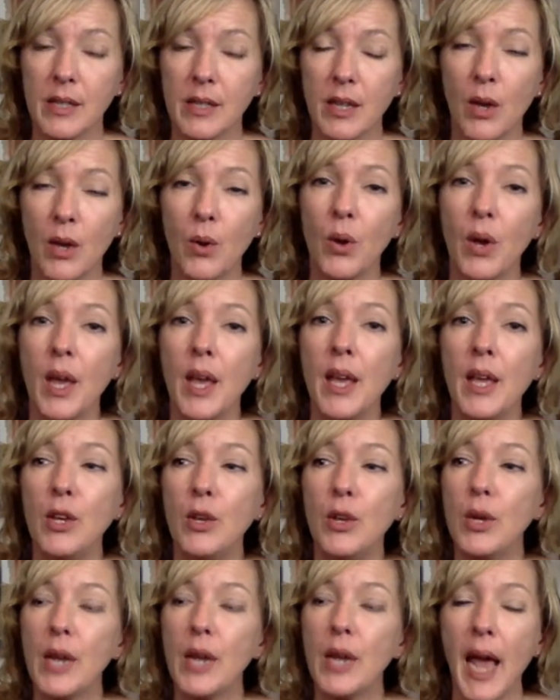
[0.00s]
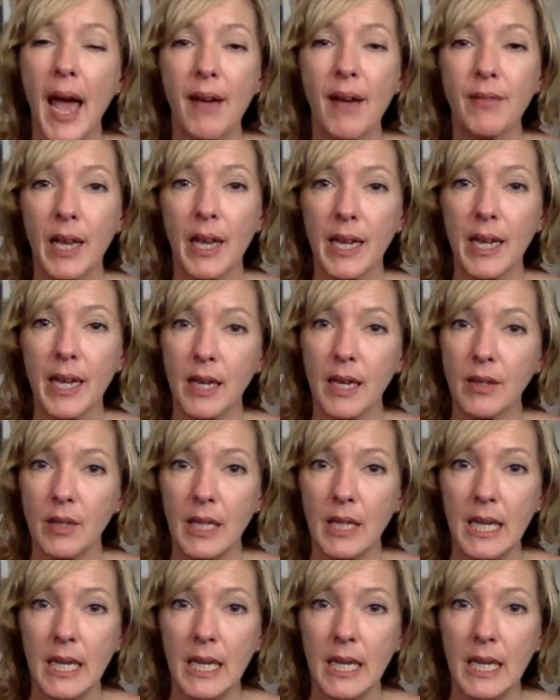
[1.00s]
So you could have like